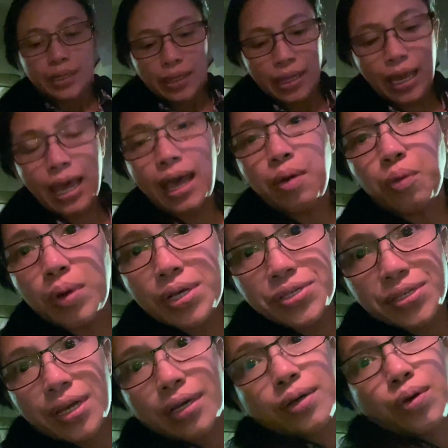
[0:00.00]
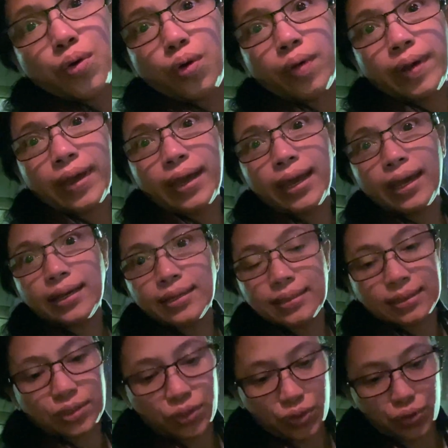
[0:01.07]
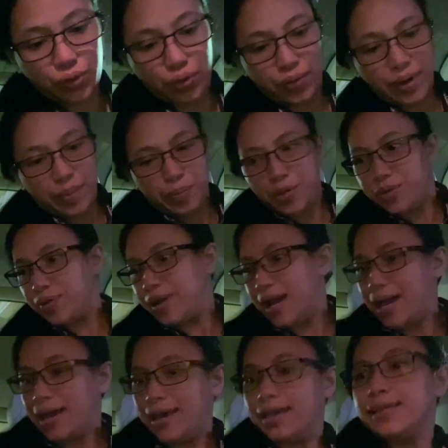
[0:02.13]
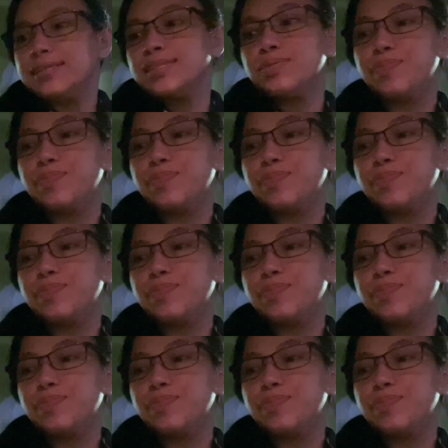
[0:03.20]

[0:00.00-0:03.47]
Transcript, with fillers: That was a quick trip, you guys,